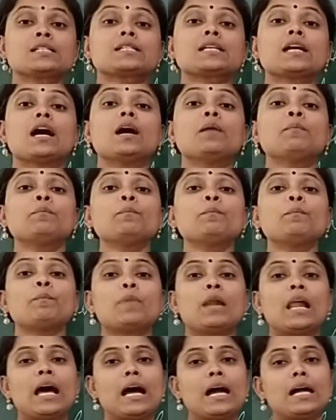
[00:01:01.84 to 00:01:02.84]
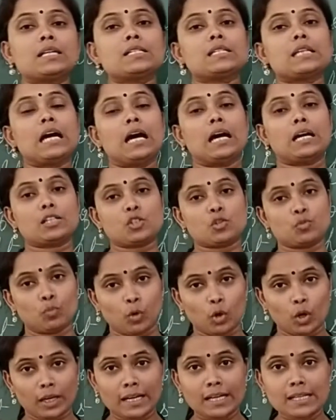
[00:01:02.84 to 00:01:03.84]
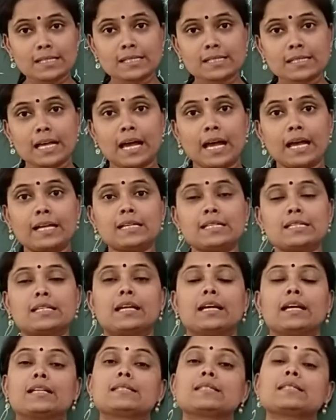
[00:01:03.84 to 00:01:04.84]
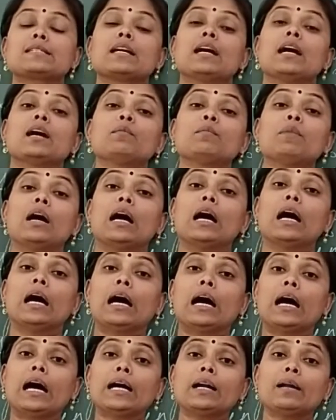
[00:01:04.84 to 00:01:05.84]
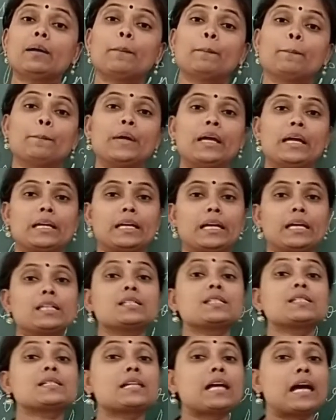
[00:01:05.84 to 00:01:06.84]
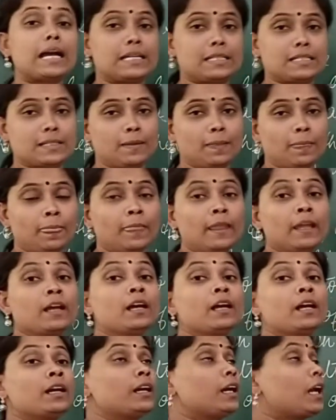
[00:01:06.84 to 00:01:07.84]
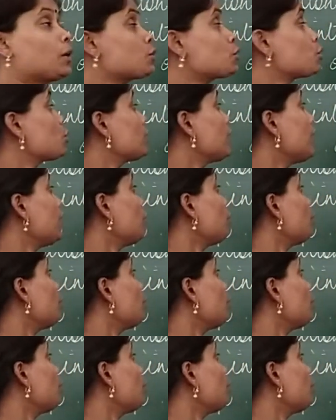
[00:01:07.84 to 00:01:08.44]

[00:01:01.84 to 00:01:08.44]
Some plants are small in size and some are big in size. Now today